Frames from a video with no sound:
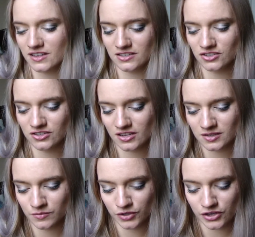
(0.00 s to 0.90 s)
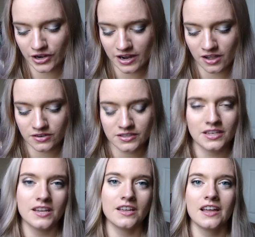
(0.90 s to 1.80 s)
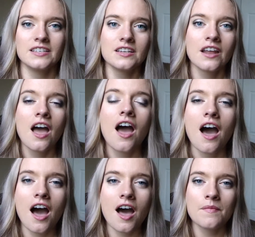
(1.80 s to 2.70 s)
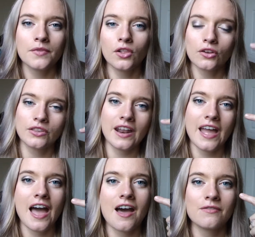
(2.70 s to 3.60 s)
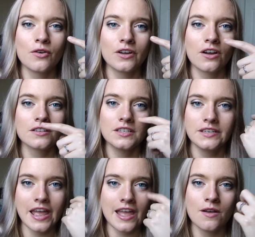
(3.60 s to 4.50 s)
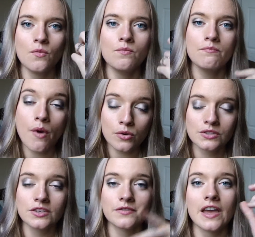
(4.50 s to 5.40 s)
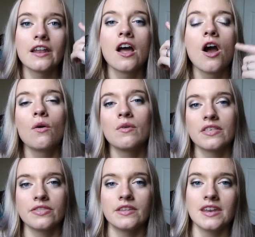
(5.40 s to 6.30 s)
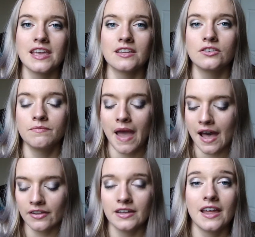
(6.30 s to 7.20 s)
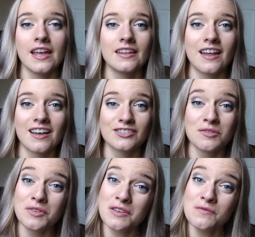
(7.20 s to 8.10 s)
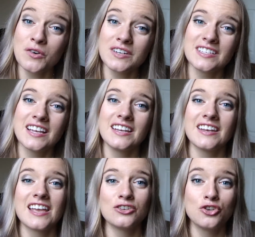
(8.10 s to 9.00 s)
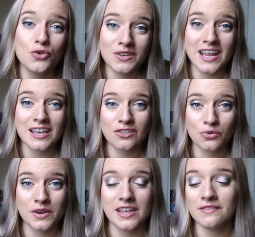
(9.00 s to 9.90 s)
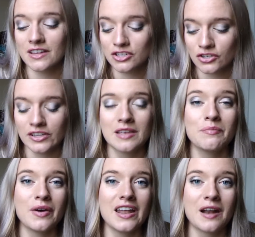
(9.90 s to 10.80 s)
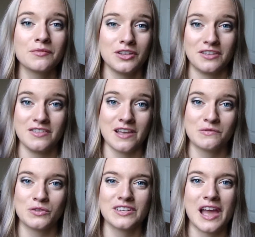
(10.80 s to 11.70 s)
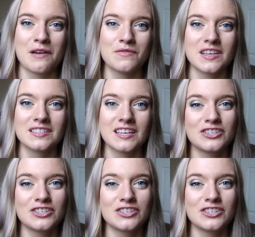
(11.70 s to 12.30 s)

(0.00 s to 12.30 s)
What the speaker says: It's just got some really great colors in it. I did the look that I have going on today, most of it with the Naked palette, and so I'm looking forward to getting Naked 2 and Naked 3 eventually, but I'm really thankful to have this.